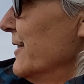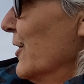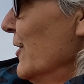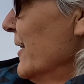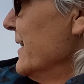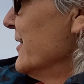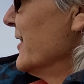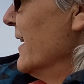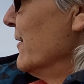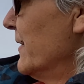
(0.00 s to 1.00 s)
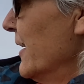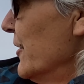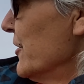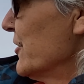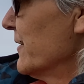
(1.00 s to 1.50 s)
gullies and
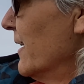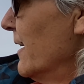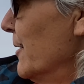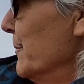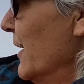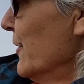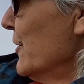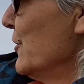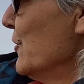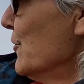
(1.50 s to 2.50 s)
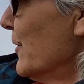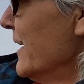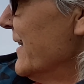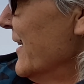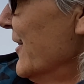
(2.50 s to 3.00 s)
there's um, a lagoon
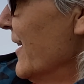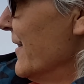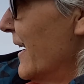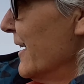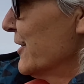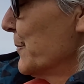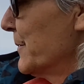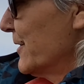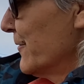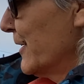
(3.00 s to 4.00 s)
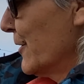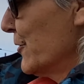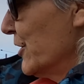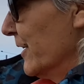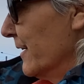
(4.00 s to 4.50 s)
right there and that's the Pacific
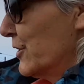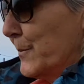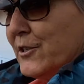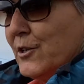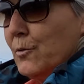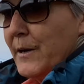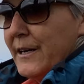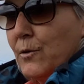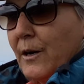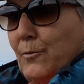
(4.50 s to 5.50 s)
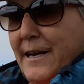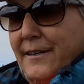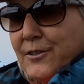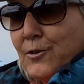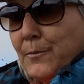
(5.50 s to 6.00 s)
Ocean, especially when we had a, a
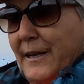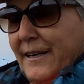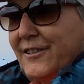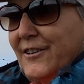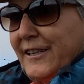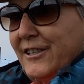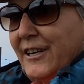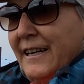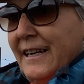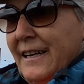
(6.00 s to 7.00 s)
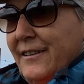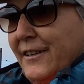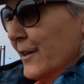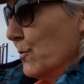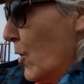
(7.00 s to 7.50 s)
rainstorm last night
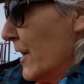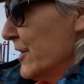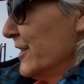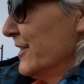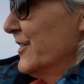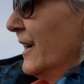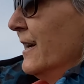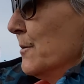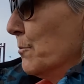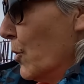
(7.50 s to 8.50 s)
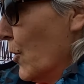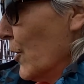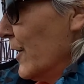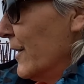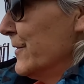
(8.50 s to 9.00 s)
that then washes
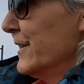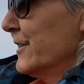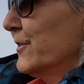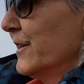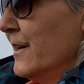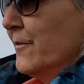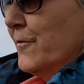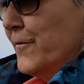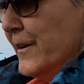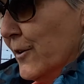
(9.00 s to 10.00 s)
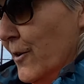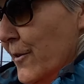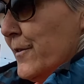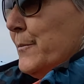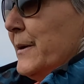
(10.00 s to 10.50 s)
more of this
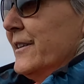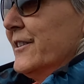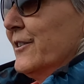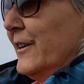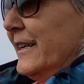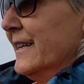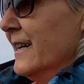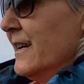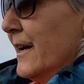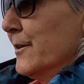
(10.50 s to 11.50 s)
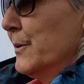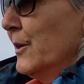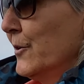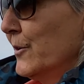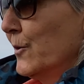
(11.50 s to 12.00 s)
filth basically and
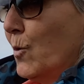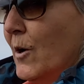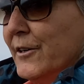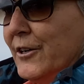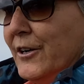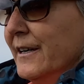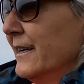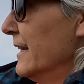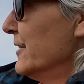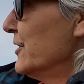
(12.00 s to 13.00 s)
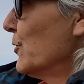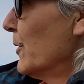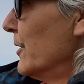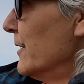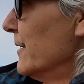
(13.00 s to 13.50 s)
polluted water into
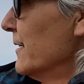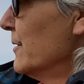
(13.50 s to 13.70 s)
our